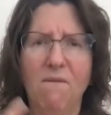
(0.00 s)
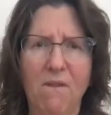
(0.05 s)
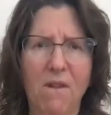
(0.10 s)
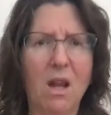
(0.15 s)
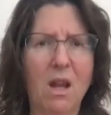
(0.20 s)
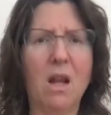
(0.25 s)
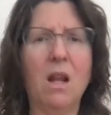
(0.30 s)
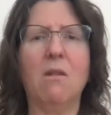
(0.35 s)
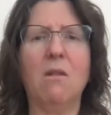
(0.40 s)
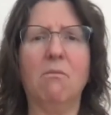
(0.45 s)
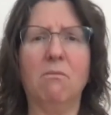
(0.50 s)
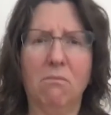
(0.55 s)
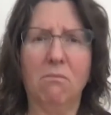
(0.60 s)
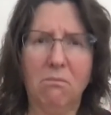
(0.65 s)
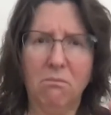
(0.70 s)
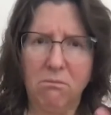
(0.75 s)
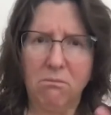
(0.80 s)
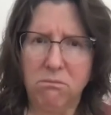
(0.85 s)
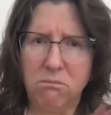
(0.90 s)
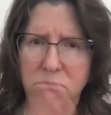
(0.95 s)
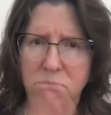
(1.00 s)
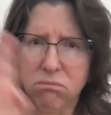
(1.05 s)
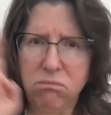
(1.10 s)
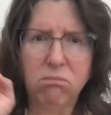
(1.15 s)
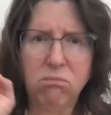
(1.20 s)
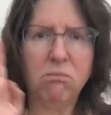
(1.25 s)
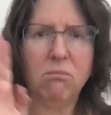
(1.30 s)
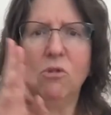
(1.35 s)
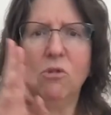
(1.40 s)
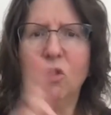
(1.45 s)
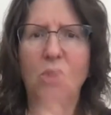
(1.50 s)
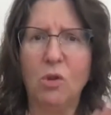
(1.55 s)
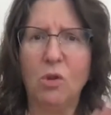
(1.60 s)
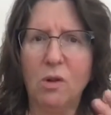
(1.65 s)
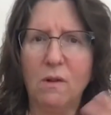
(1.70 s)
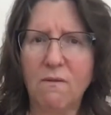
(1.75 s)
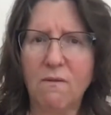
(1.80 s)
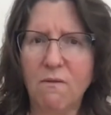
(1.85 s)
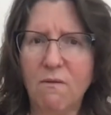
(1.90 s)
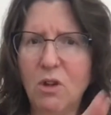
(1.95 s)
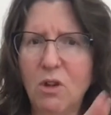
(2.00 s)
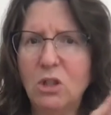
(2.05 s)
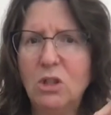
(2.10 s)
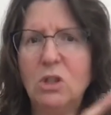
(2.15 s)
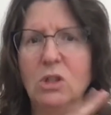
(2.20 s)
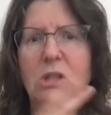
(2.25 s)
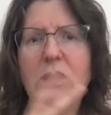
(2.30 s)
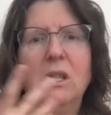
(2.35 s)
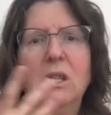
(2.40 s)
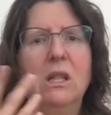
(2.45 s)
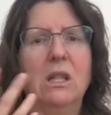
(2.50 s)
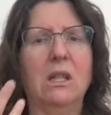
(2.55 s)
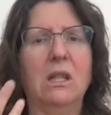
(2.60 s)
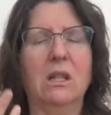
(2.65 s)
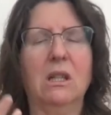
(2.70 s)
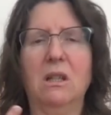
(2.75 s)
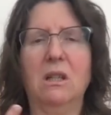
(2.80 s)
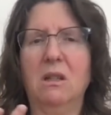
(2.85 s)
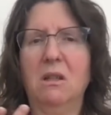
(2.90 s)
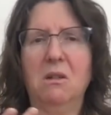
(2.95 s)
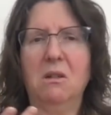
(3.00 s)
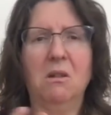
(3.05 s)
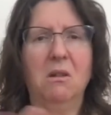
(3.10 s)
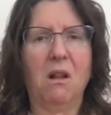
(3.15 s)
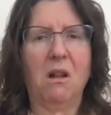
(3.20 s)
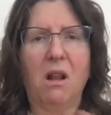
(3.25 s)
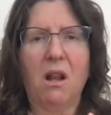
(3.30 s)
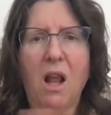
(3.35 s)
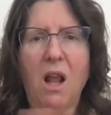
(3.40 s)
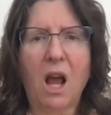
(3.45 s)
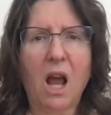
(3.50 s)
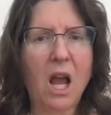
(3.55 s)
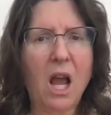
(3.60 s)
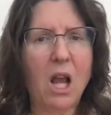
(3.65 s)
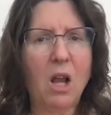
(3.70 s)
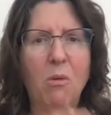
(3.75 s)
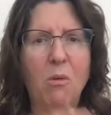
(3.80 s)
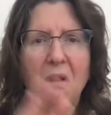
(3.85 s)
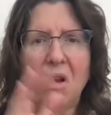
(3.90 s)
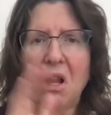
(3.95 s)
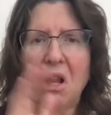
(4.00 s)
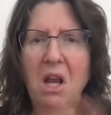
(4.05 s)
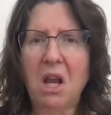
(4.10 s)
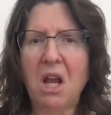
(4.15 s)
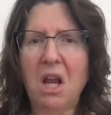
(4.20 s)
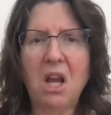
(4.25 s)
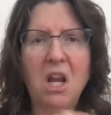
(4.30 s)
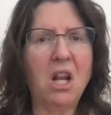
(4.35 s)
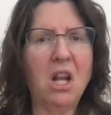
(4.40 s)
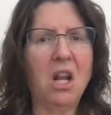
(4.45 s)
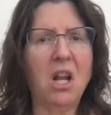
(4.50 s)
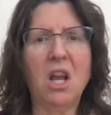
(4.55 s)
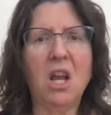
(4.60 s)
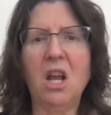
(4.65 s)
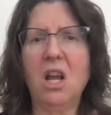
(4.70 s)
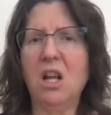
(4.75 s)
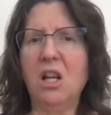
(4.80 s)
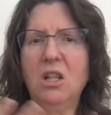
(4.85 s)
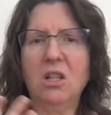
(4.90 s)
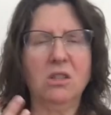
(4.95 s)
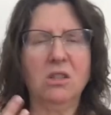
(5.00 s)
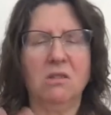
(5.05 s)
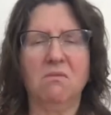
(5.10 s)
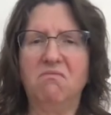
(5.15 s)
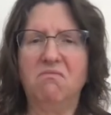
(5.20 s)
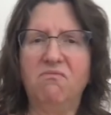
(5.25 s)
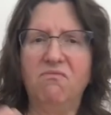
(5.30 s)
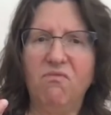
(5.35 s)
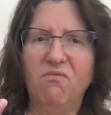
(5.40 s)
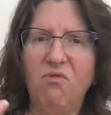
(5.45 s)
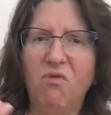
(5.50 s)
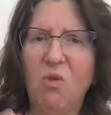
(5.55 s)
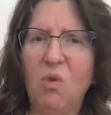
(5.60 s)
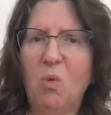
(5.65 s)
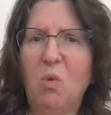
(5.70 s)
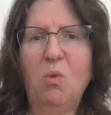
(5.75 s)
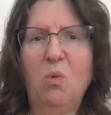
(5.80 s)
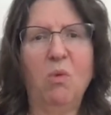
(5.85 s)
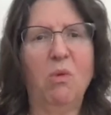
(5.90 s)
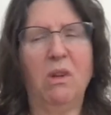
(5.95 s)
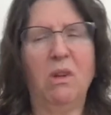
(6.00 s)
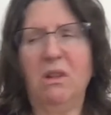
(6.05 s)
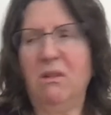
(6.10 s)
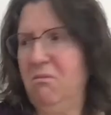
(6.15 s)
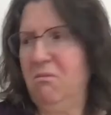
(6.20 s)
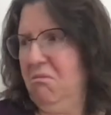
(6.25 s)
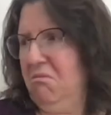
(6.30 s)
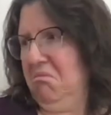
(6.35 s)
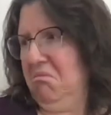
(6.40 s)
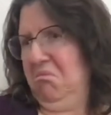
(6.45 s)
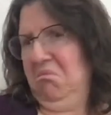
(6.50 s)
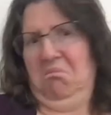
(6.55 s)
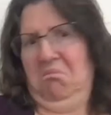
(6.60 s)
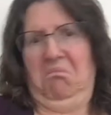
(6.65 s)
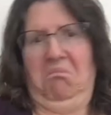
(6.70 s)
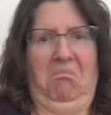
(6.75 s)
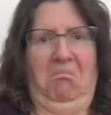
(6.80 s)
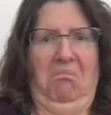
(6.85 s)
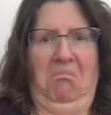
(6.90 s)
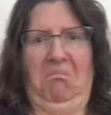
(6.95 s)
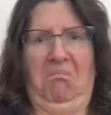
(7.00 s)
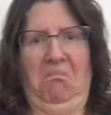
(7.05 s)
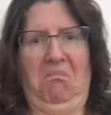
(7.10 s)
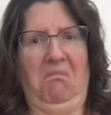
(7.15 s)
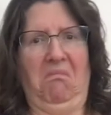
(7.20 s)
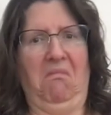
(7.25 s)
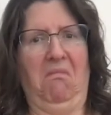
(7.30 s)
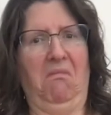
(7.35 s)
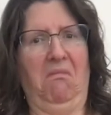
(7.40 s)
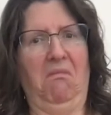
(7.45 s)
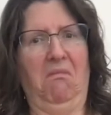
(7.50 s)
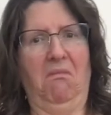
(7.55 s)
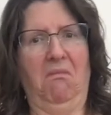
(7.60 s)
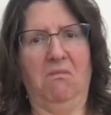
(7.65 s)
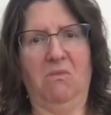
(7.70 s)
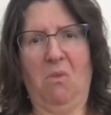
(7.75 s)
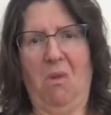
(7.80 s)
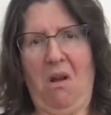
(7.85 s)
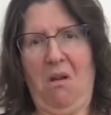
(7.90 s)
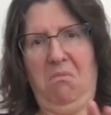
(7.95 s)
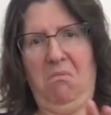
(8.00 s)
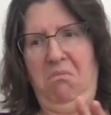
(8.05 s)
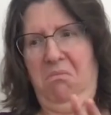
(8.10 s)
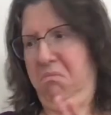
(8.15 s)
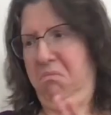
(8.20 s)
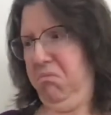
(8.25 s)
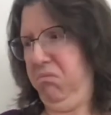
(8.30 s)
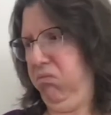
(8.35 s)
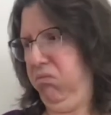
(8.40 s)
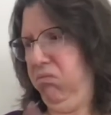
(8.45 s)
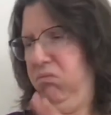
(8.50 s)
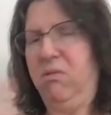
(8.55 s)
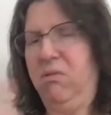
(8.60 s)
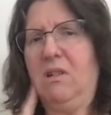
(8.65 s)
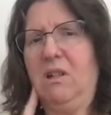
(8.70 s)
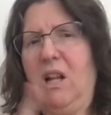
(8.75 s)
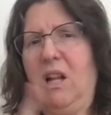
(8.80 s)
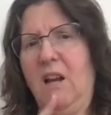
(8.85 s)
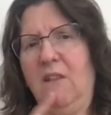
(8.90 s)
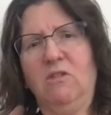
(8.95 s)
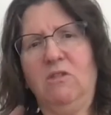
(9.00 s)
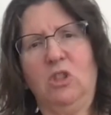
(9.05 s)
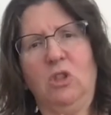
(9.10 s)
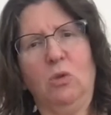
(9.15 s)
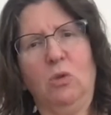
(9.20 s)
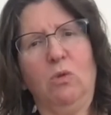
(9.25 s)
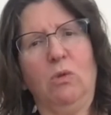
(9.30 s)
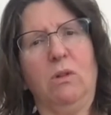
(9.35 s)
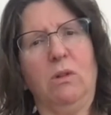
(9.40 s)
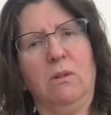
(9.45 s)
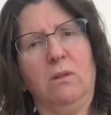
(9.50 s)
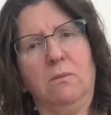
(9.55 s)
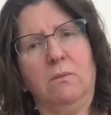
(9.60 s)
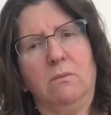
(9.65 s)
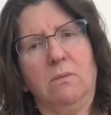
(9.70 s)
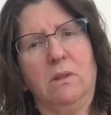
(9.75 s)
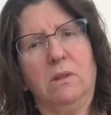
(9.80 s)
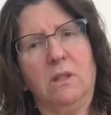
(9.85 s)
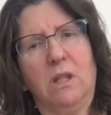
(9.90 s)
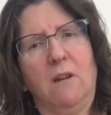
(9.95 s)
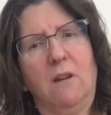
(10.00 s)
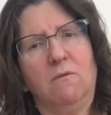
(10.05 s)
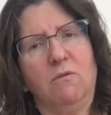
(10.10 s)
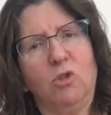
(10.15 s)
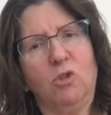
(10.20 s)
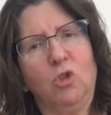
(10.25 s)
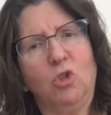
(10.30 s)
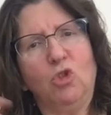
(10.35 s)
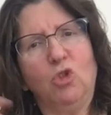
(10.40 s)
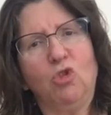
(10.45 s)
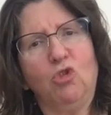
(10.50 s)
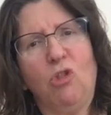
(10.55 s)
I saw myself as superior. After all, I had graduated from university. My English is flawless. Why do the students struggle so?